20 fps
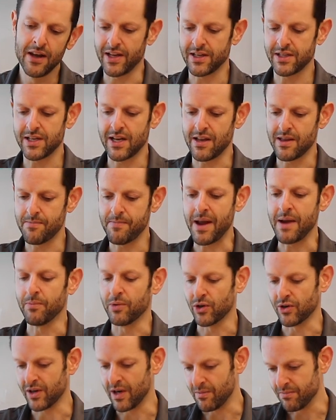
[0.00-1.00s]
Let's say the
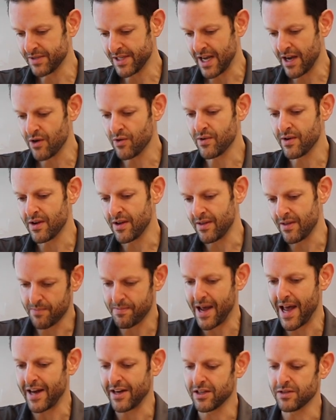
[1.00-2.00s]
paper comes out and the
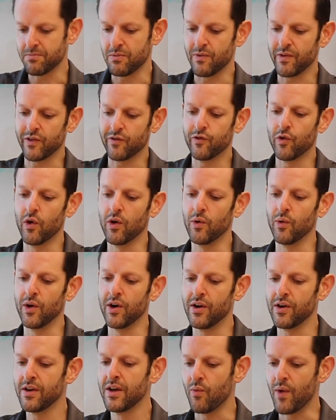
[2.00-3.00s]
patent's moving
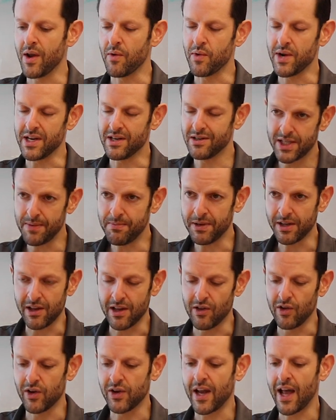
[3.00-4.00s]
forward. The way we
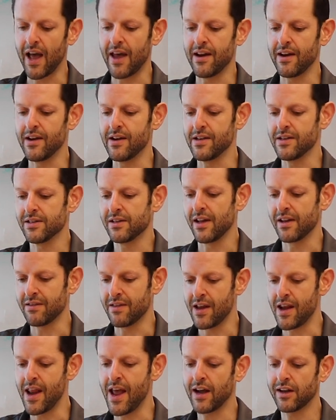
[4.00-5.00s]
typically look at it is like
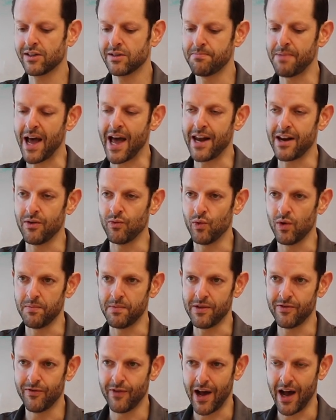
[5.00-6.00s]
the next patent will
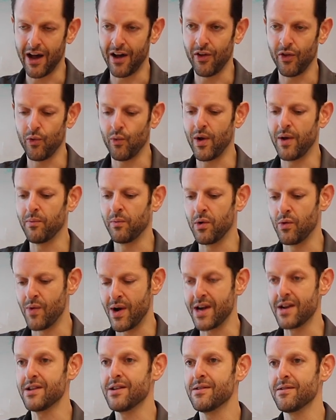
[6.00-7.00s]
be filed when we're
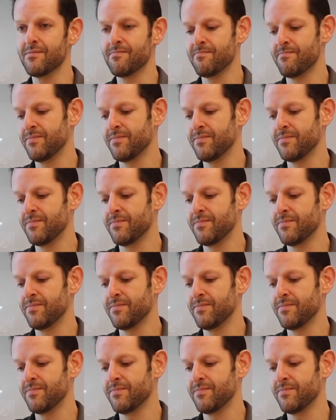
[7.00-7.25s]
ready to